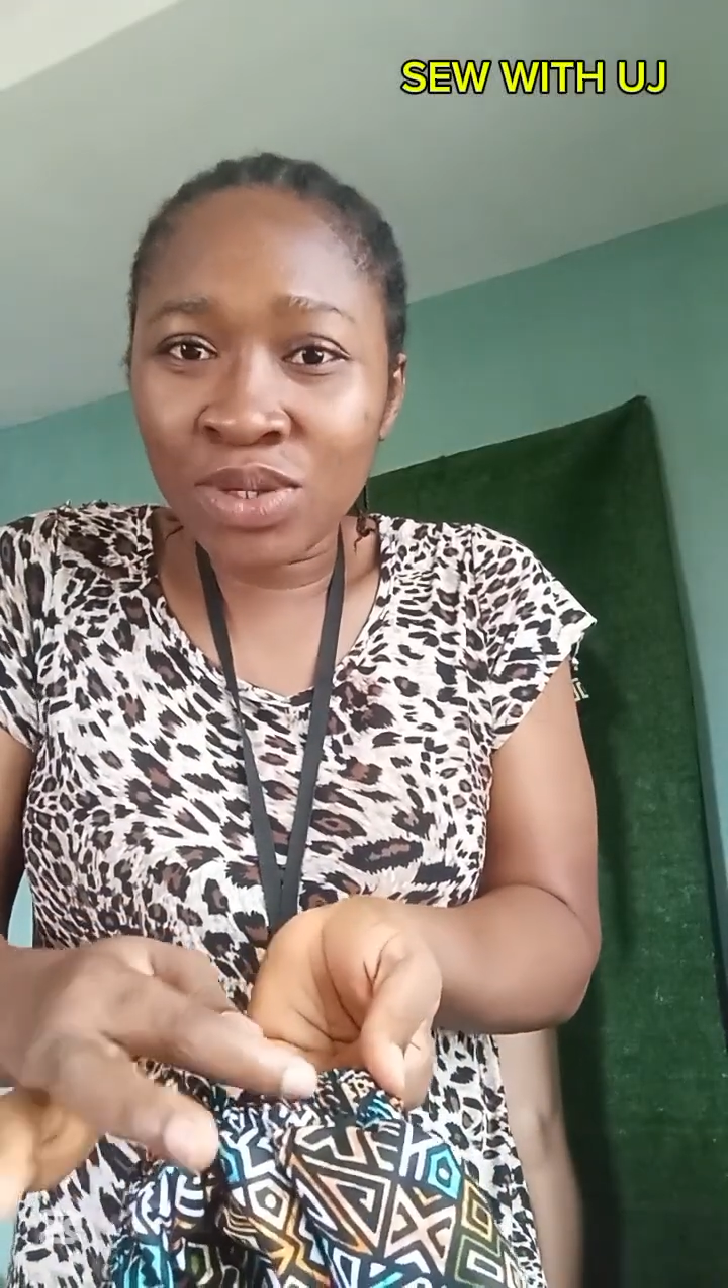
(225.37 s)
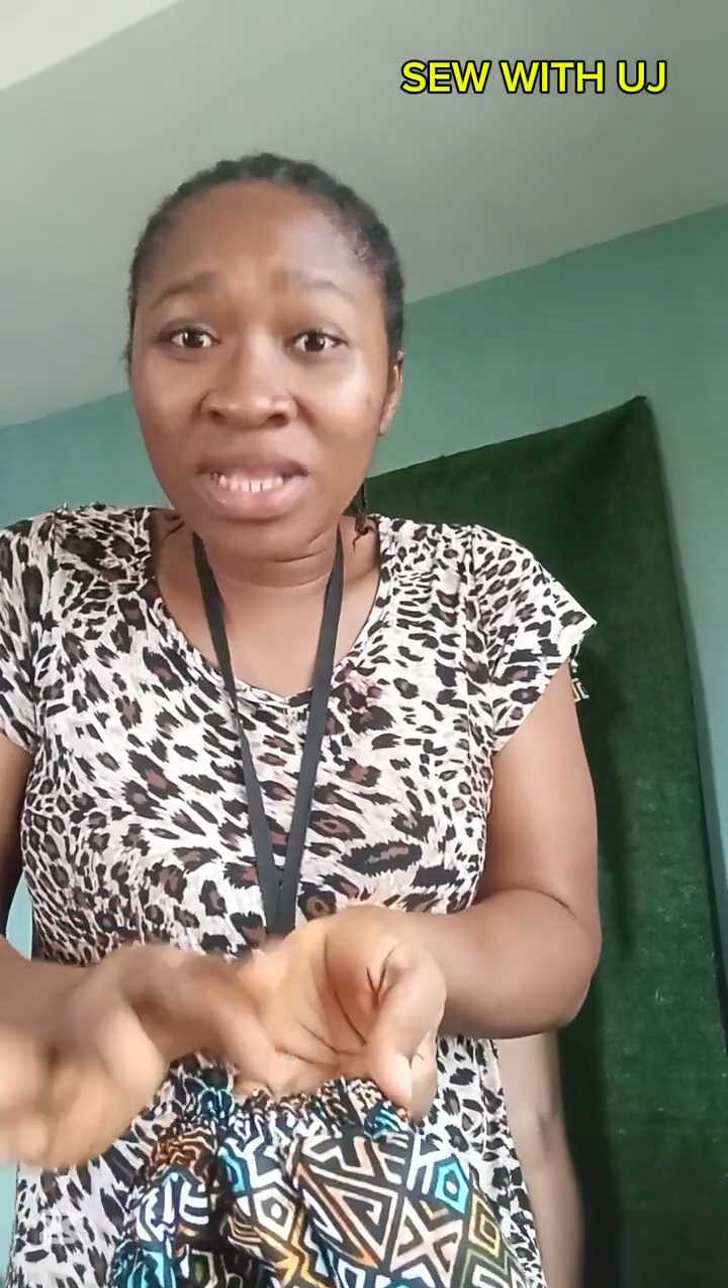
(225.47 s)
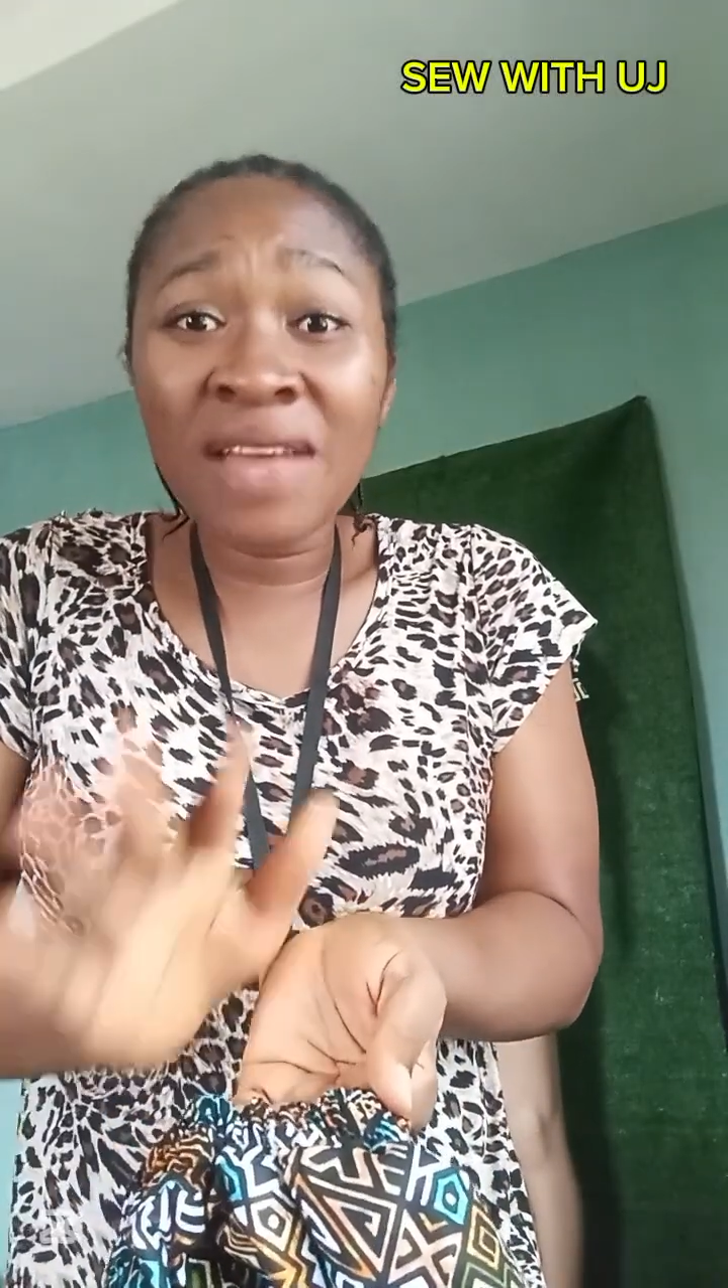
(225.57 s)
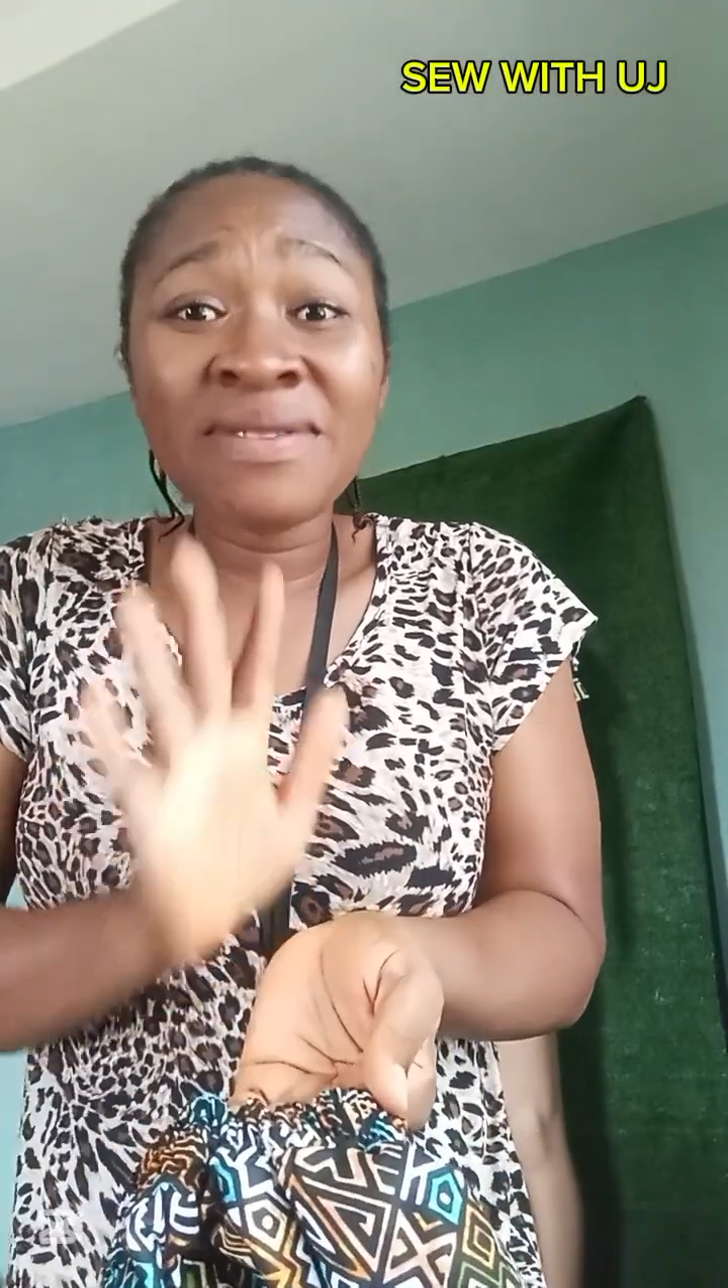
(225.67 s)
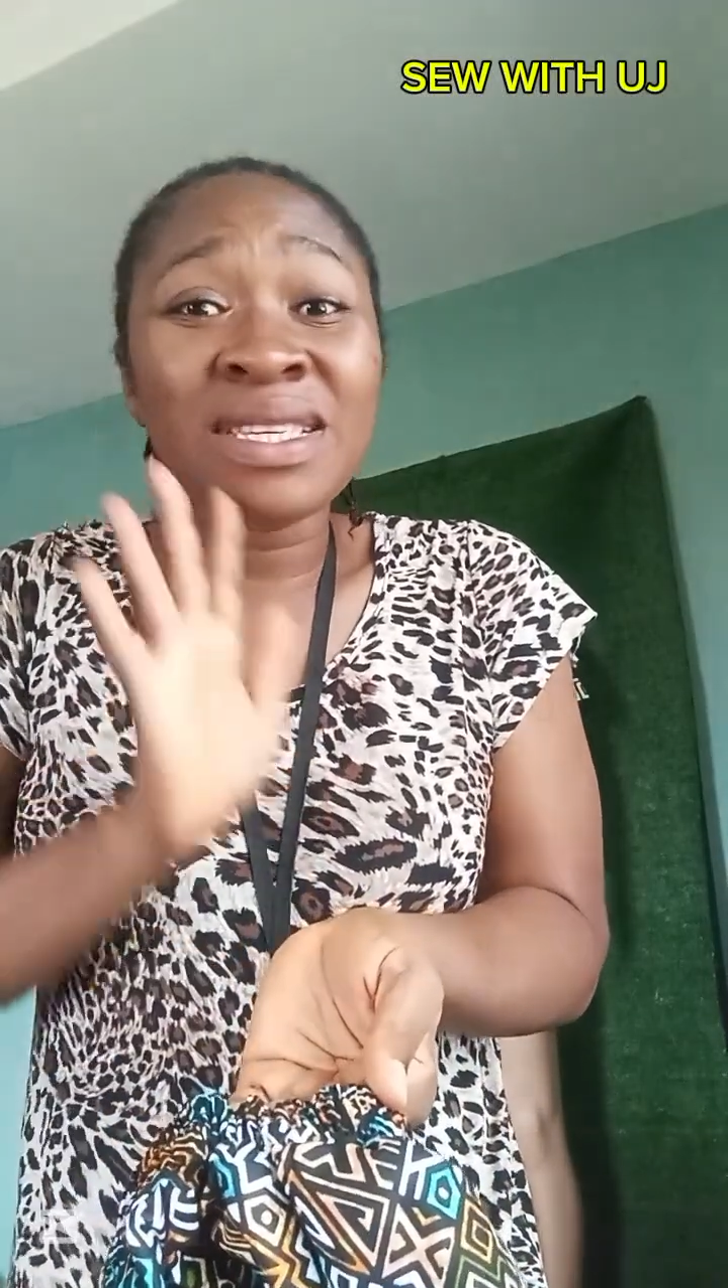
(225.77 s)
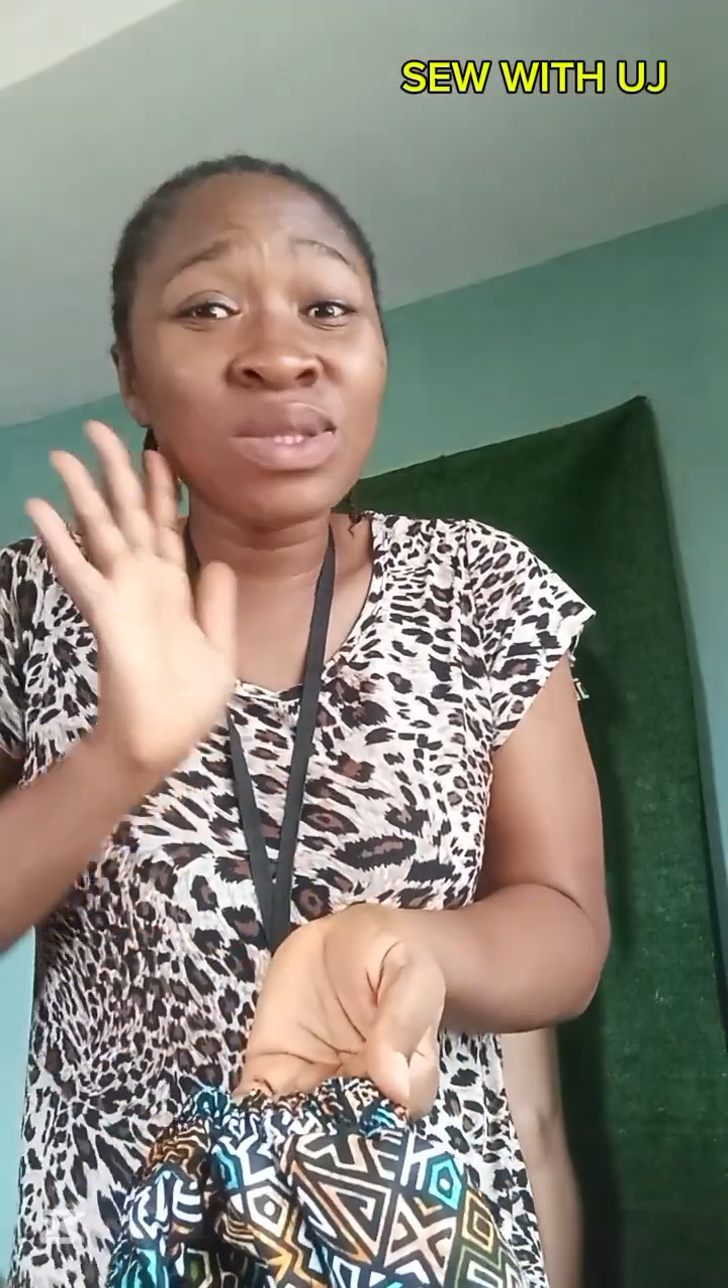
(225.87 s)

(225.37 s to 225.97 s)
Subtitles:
you left